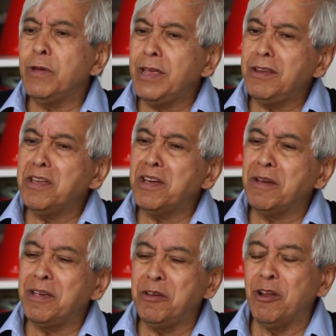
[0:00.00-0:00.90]
In
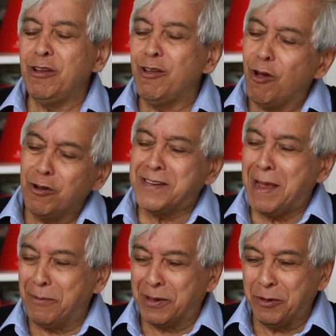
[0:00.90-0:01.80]
a long
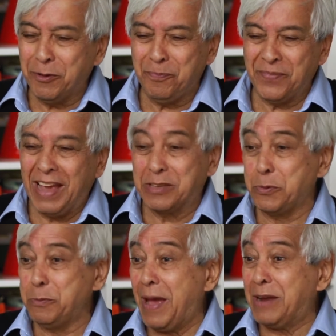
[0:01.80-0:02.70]
time ago, I
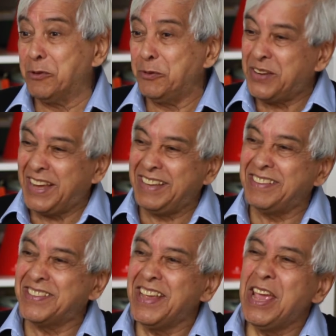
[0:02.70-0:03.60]
suppose bad old
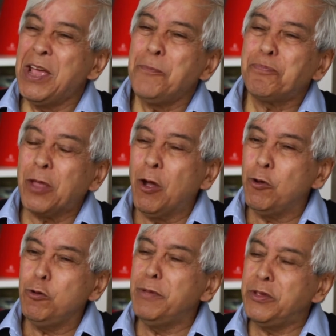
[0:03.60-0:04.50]
days,
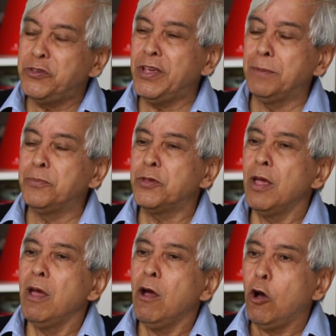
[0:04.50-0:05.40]
old museums
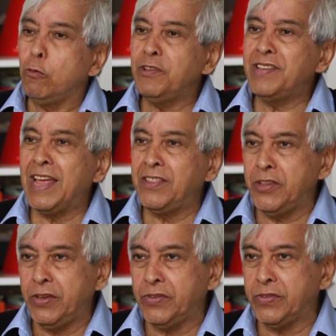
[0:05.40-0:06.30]
always had
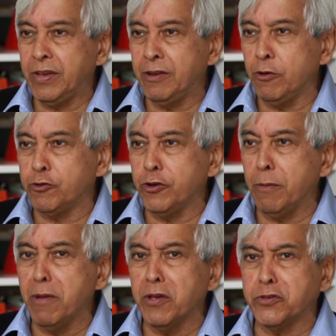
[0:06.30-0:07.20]
this notion
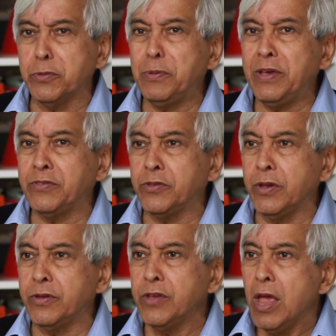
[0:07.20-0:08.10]
of
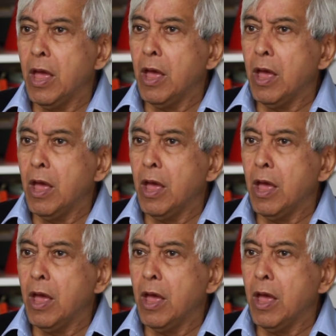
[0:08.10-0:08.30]
masterpieces,